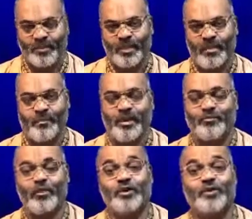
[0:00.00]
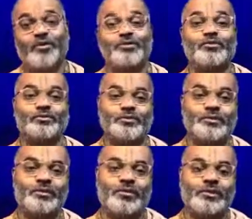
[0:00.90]
But what to do?
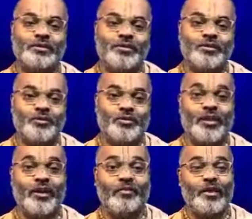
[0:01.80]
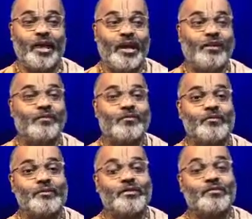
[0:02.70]
Today we have
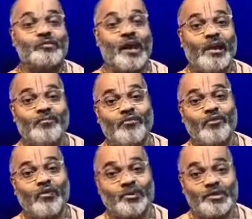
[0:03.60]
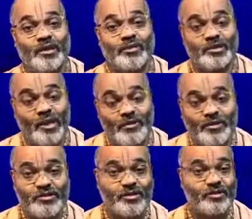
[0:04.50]
time for watching
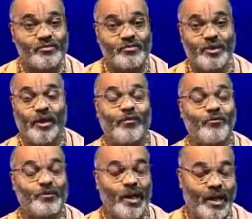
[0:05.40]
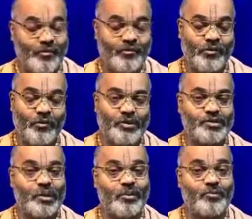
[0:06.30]
television, we have time for
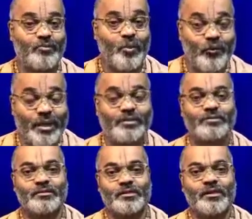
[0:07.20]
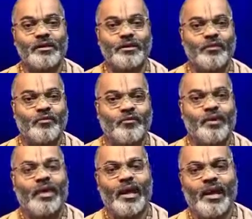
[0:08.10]
watching movies,
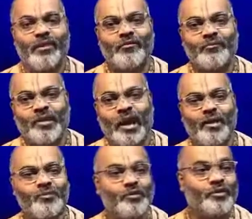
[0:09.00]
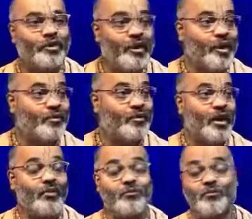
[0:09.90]
we have time to drink, we
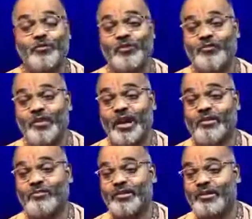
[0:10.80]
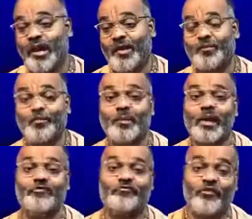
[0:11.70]
have the time to
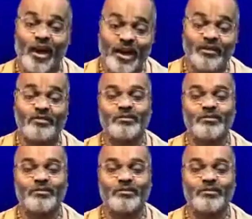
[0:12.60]
make fun,